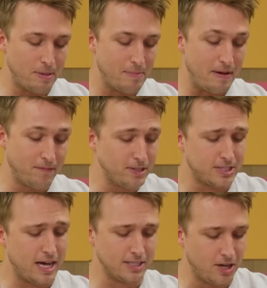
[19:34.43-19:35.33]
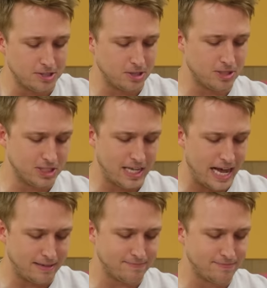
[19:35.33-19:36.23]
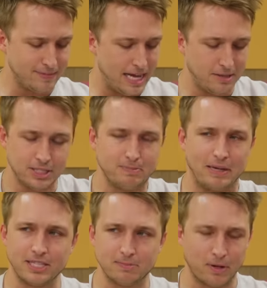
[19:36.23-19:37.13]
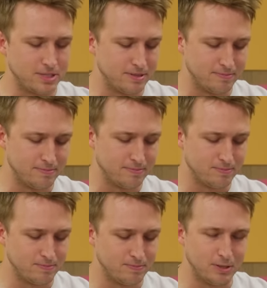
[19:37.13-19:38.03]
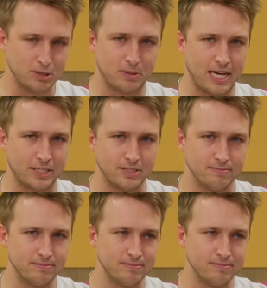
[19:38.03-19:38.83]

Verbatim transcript: My first thought is also just like, hey, you just met this person. Use protection.